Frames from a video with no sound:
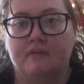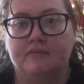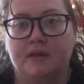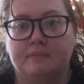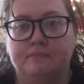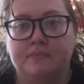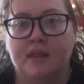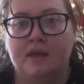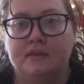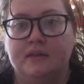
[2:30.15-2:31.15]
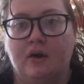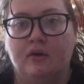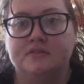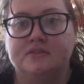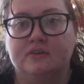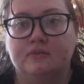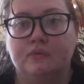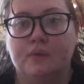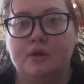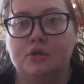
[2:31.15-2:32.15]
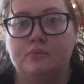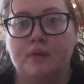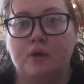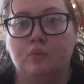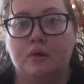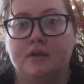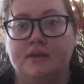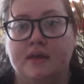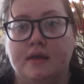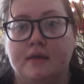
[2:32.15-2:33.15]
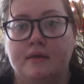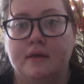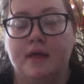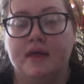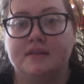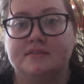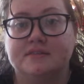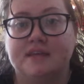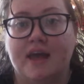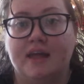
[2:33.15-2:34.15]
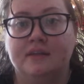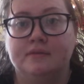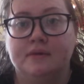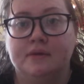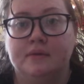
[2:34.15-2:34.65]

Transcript: them. Now on silverware, you may want to get 8 to 10